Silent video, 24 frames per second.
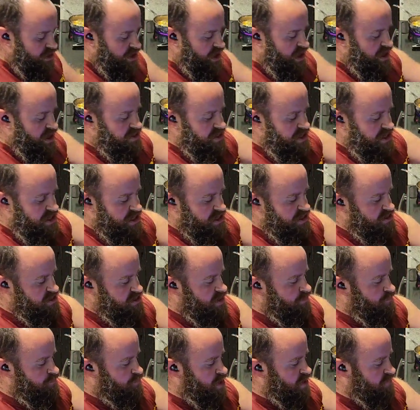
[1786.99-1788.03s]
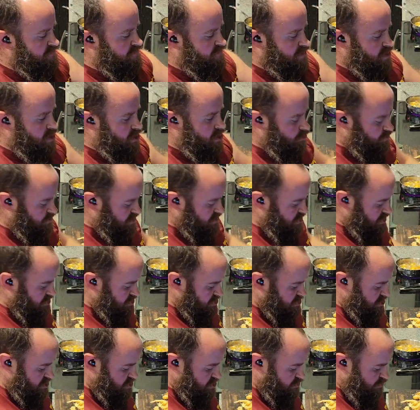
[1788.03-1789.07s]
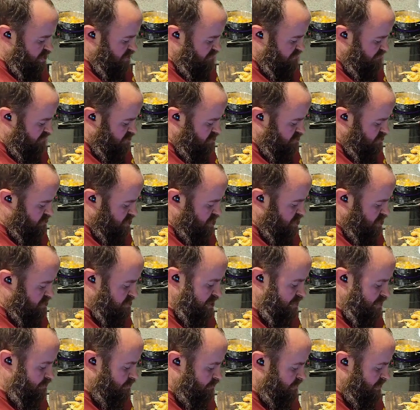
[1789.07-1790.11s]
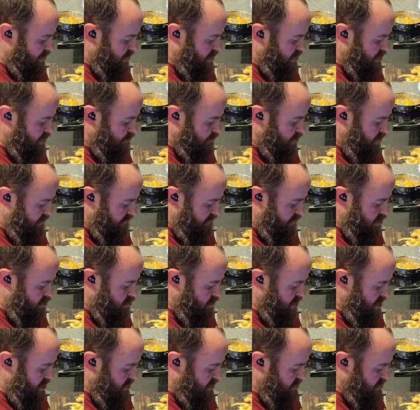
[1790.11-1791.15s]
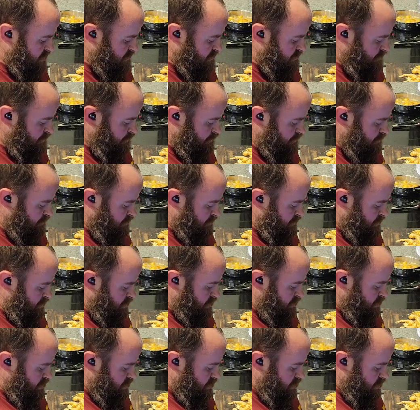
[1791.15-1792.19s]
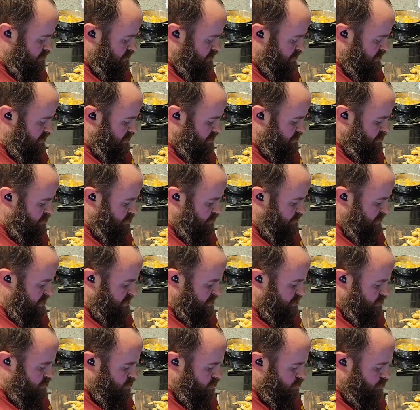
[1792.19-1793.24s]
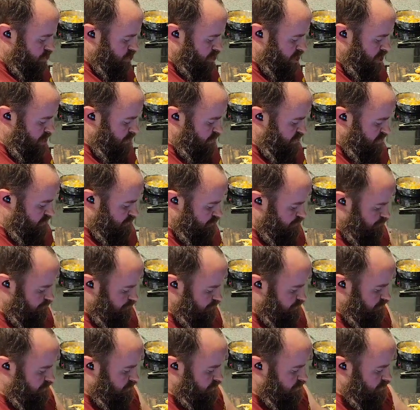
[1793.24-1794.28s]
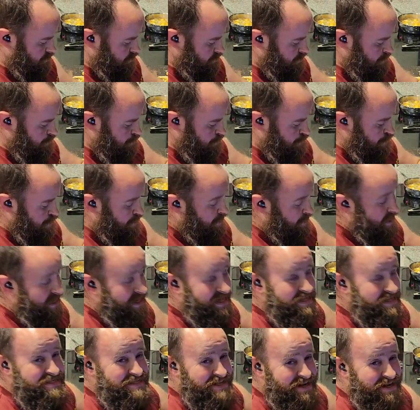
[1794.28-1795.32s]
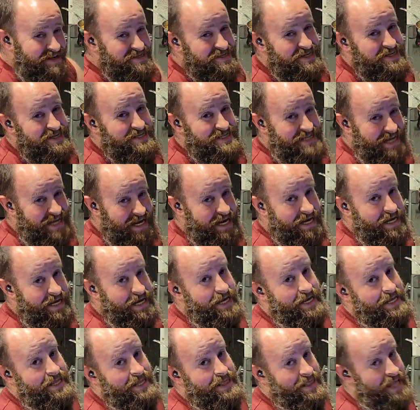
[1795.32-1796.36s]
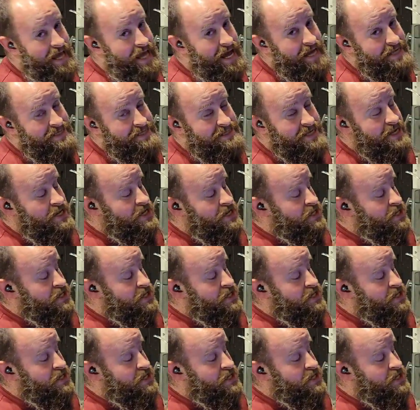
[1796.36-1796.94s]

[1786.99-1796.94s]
And then buffalo, because it's buffalo sauce and we're making buffalo wings. So we're gonna do about a 1/4 cup. It doesn't take a lot.